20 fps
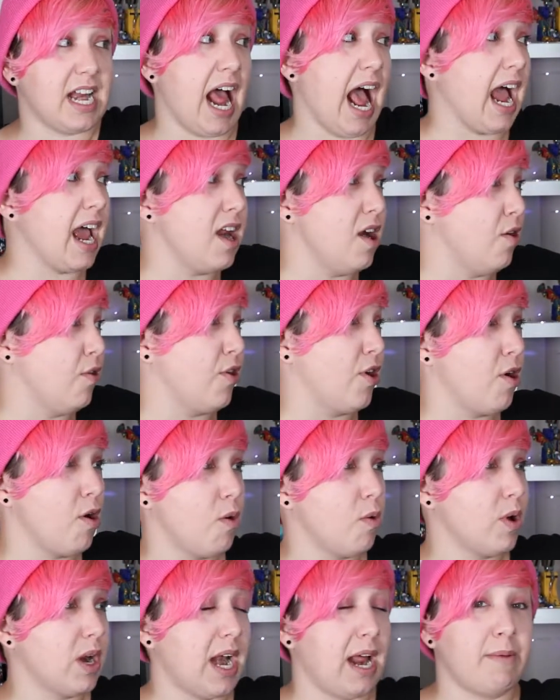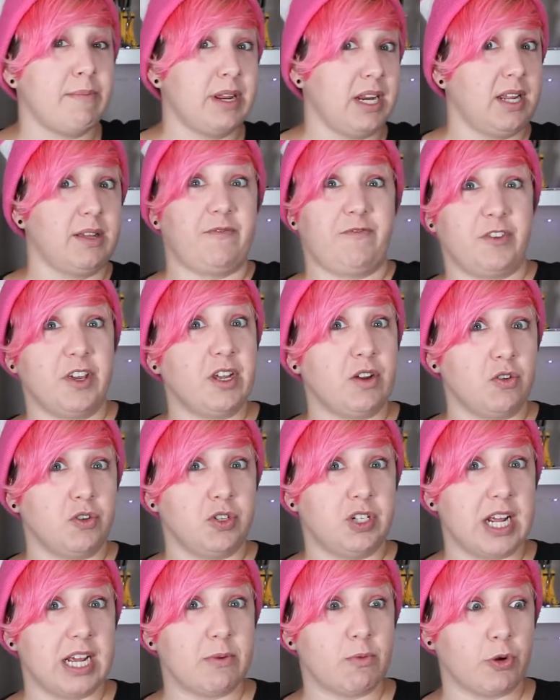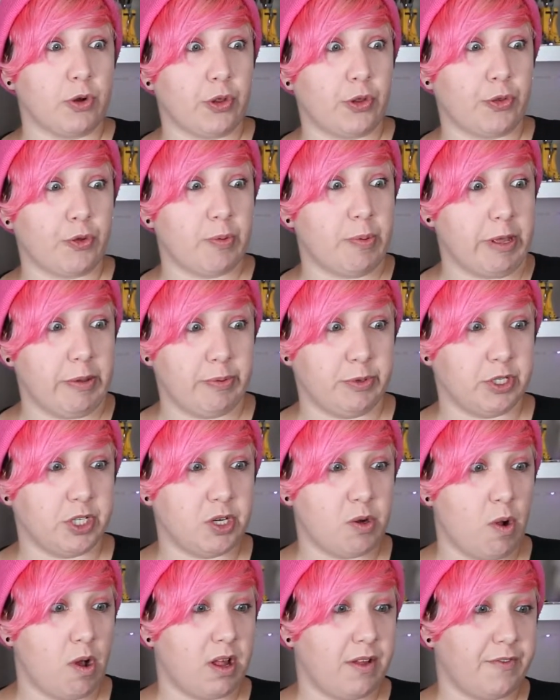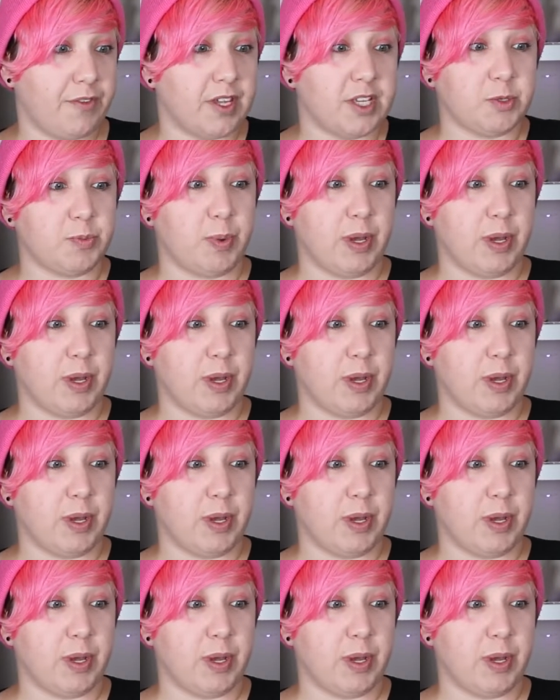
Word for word: I don't know what, I mean, it figured it'd take more than 3 people to do all of this,